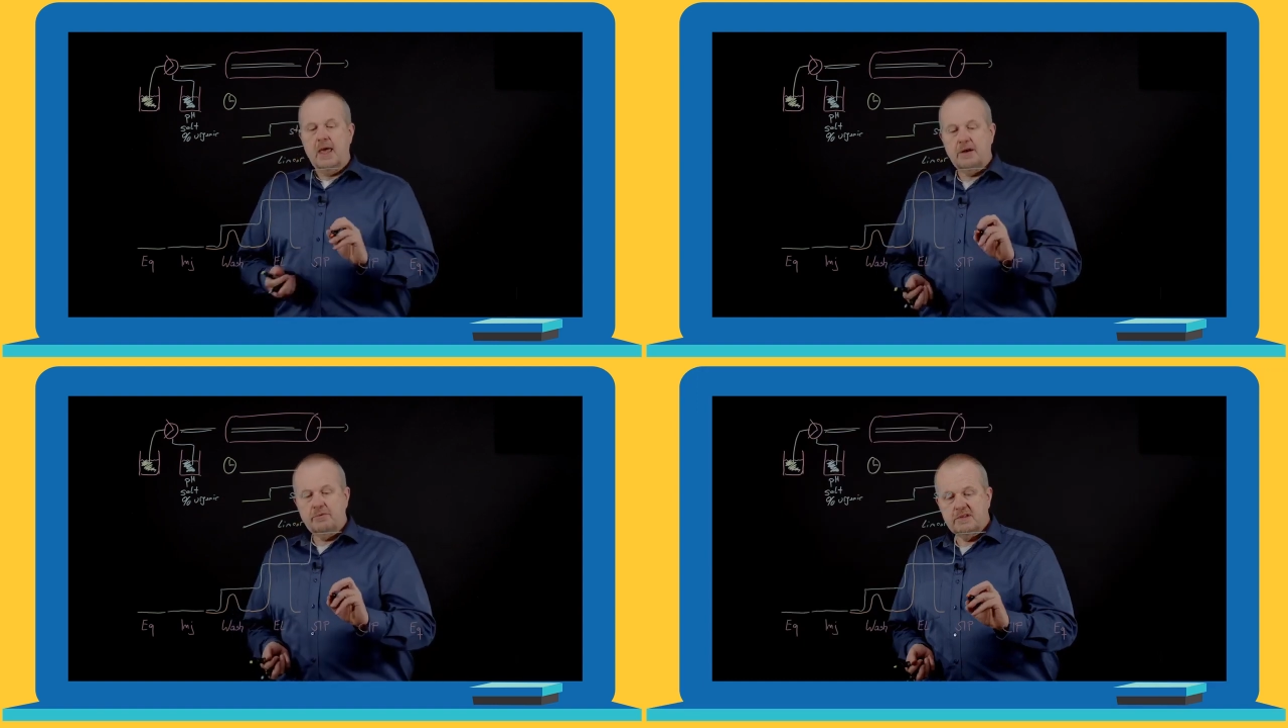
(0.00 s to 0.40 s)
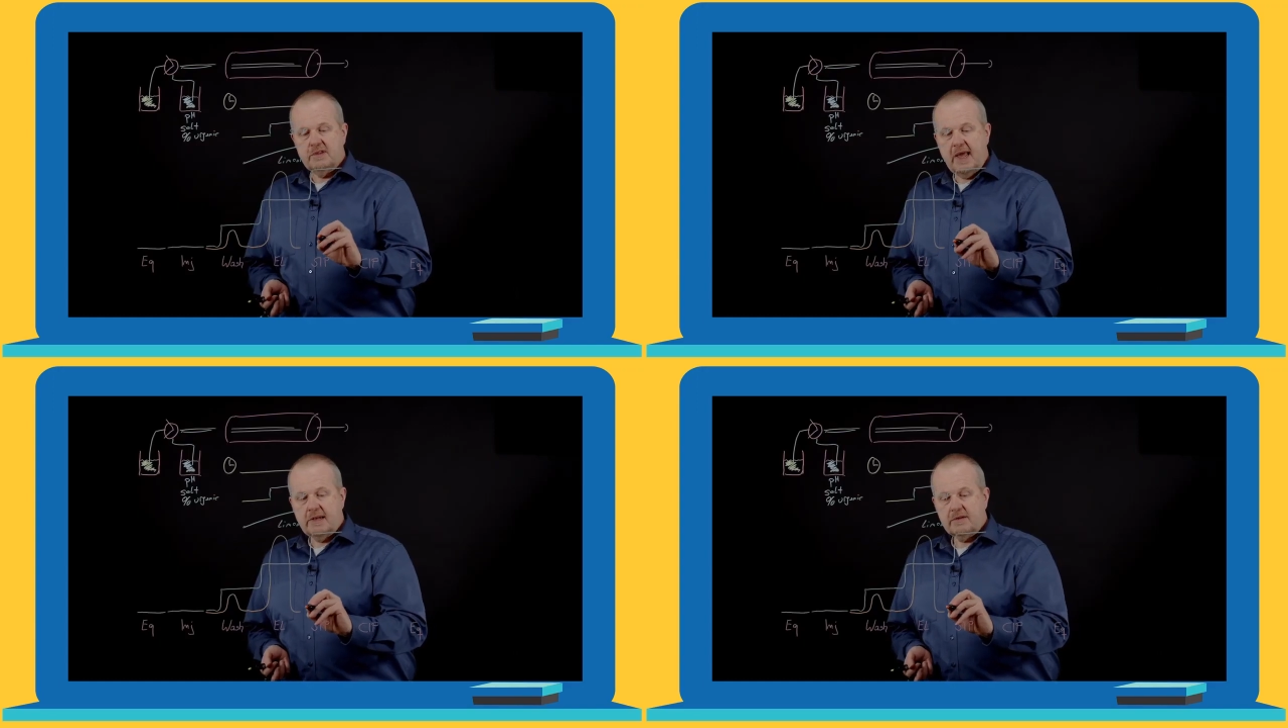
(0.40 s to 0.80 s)
And
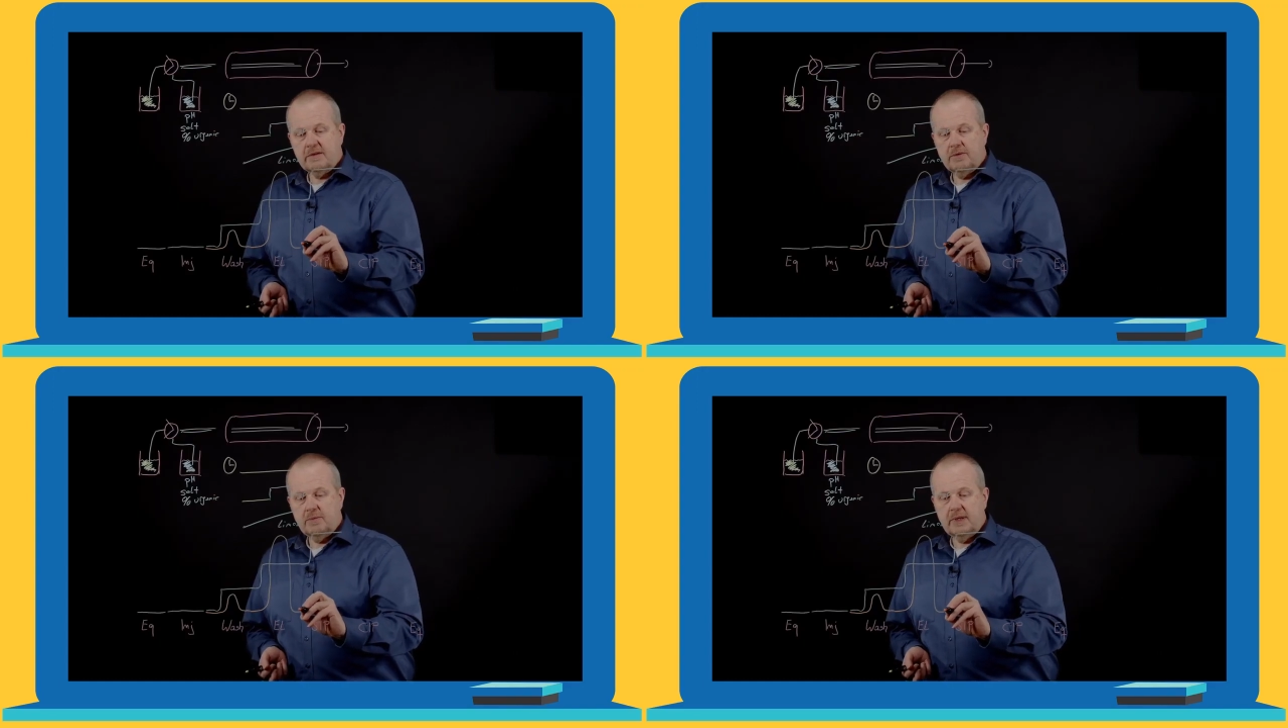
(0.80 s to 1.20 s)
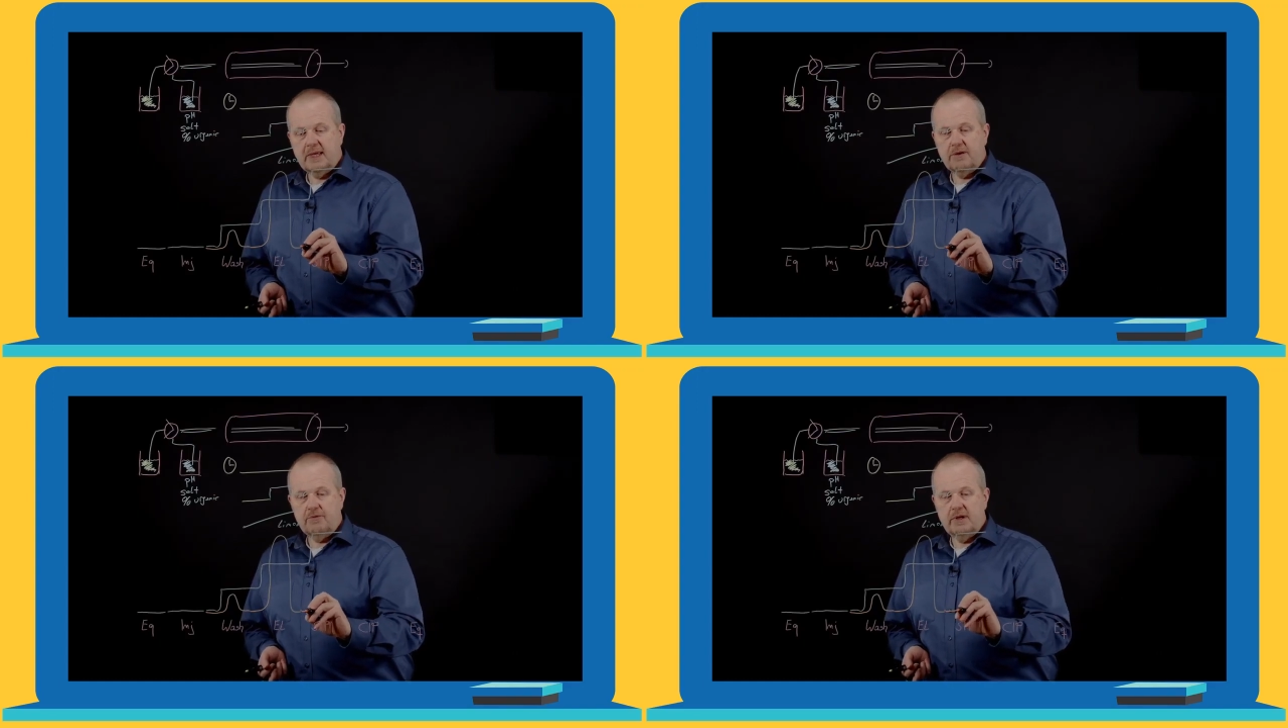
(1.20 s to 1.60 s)
with that, we
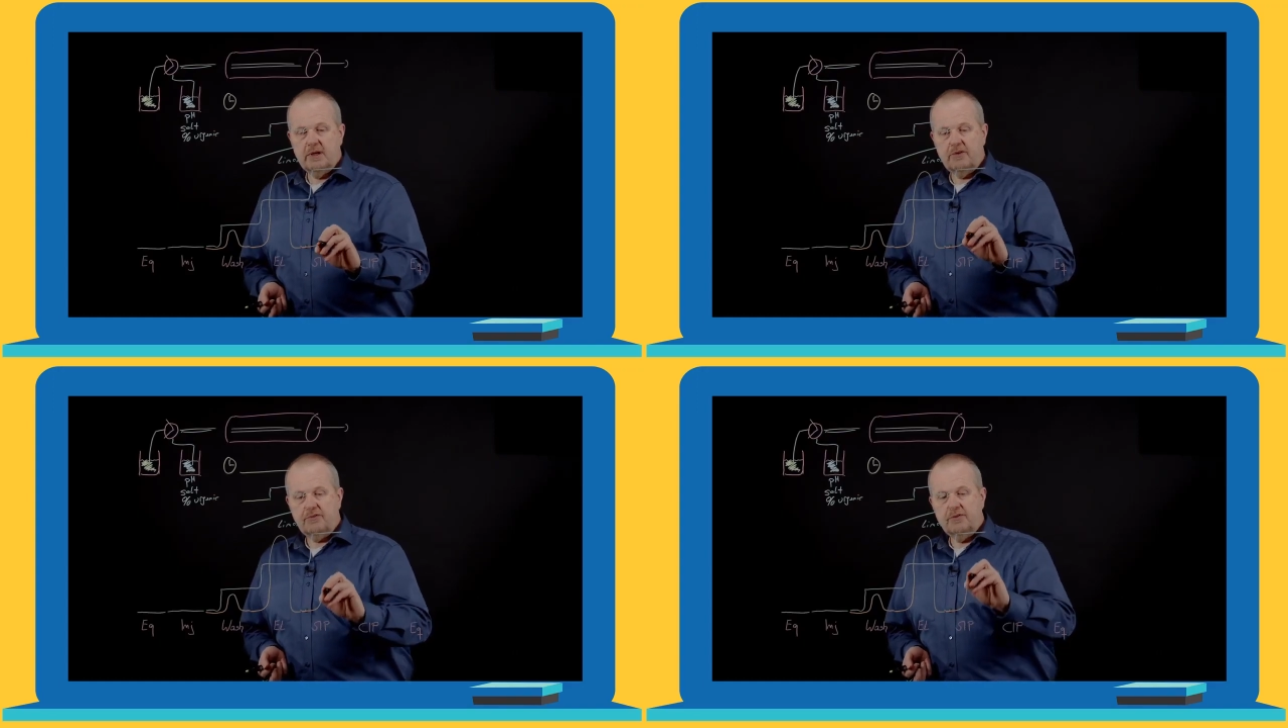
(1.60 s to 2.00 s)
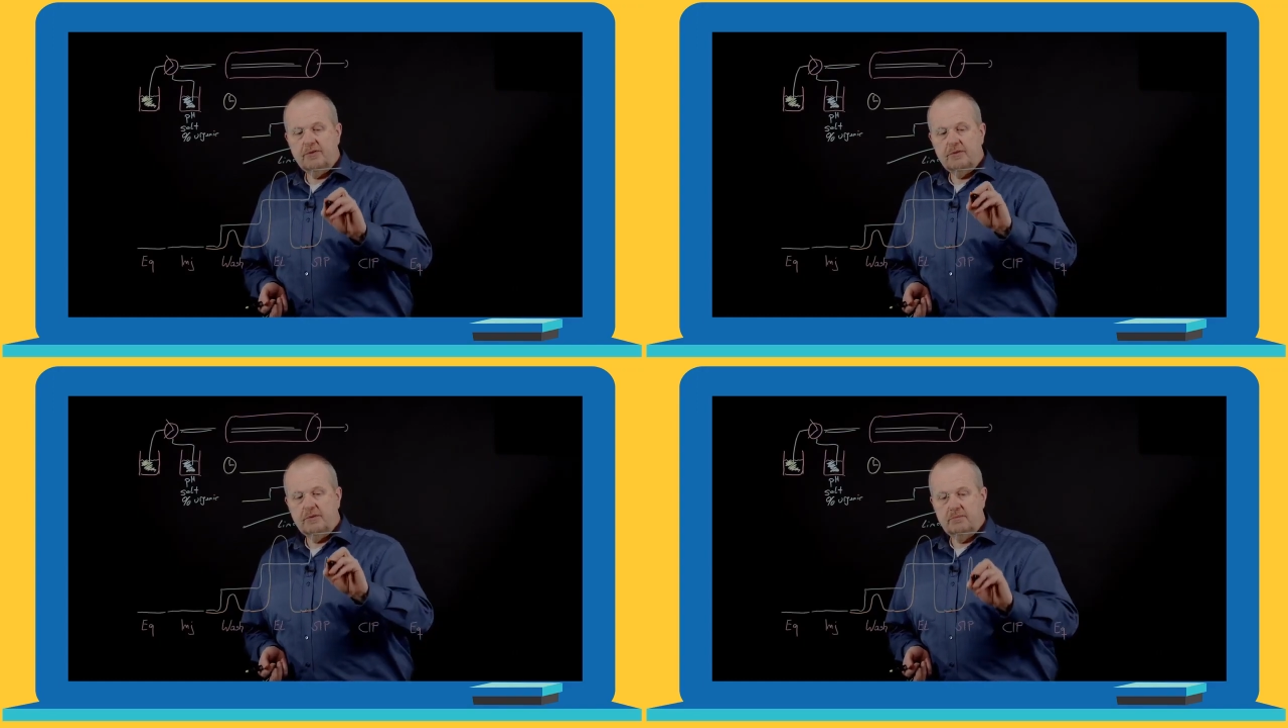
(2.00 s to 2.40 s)
get rid of
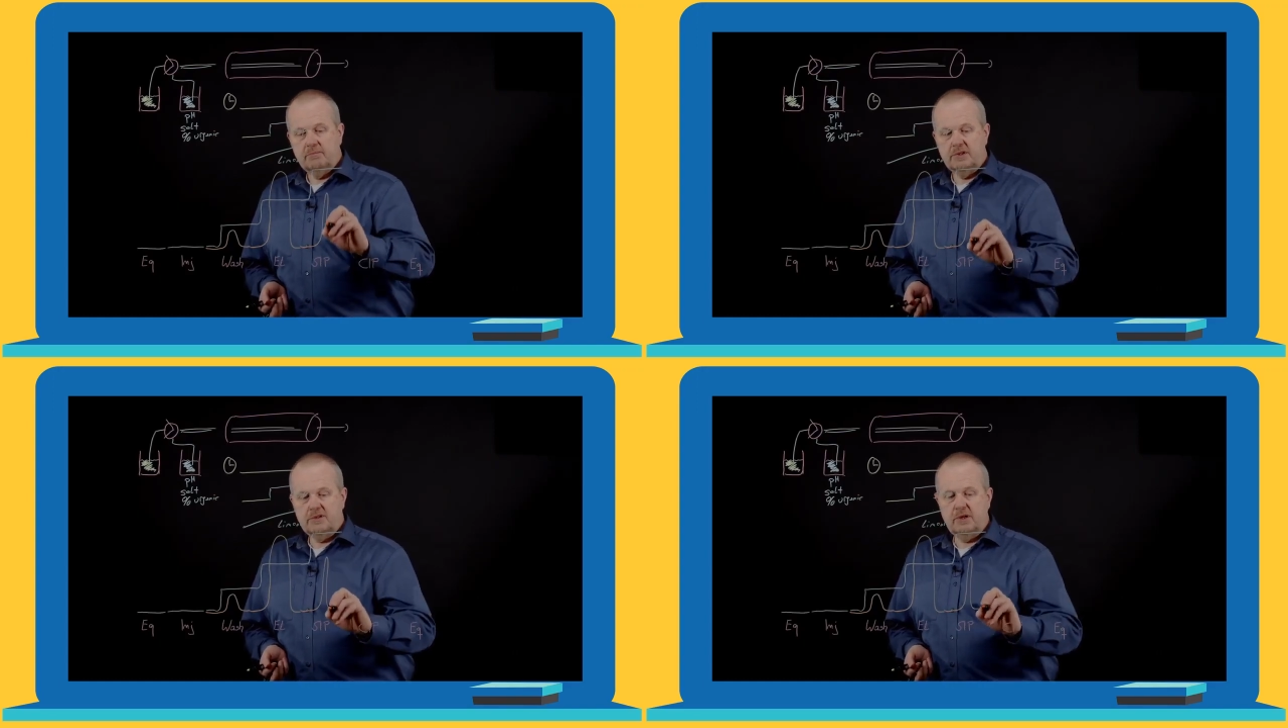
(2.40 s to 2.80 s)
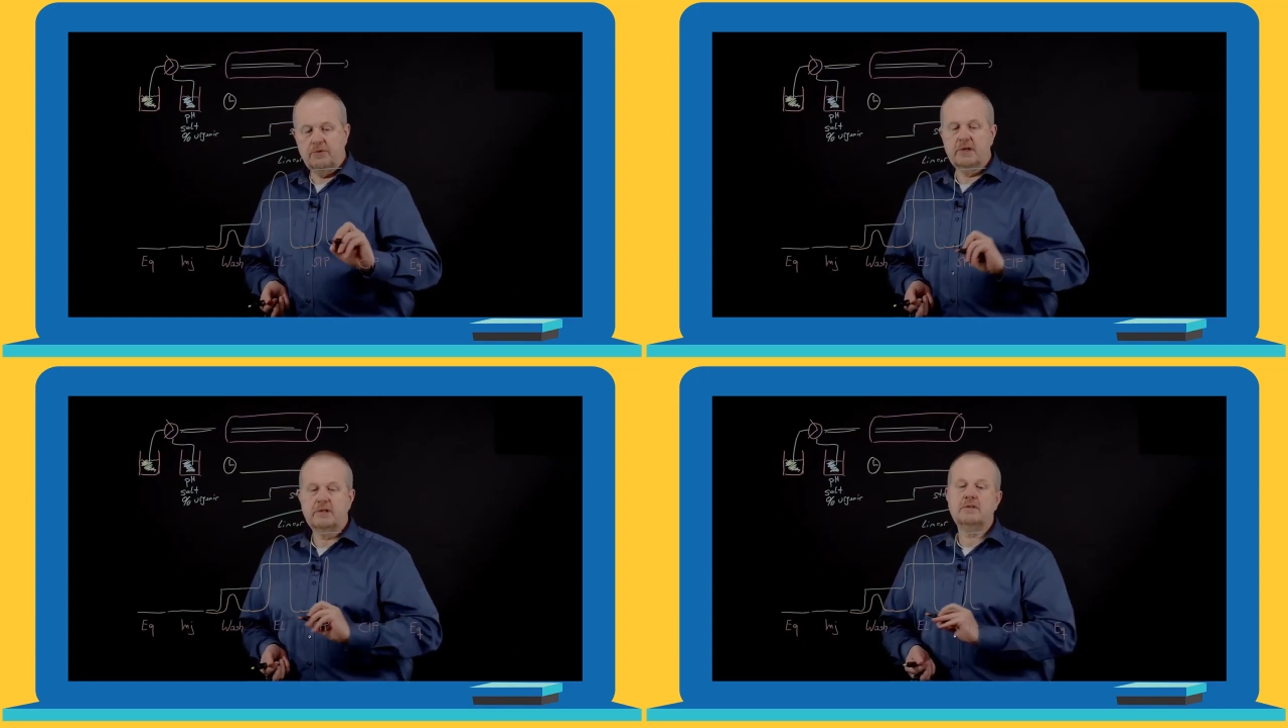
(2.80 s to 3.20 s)

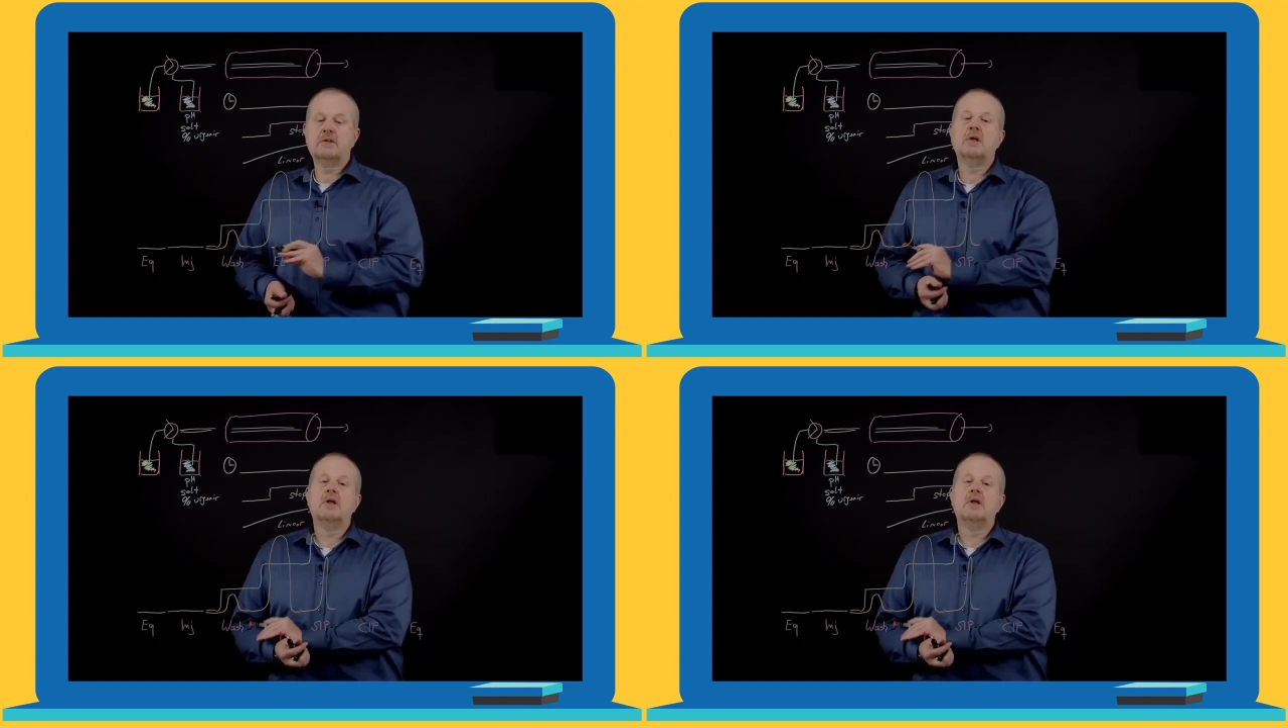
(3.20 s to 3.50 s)
materials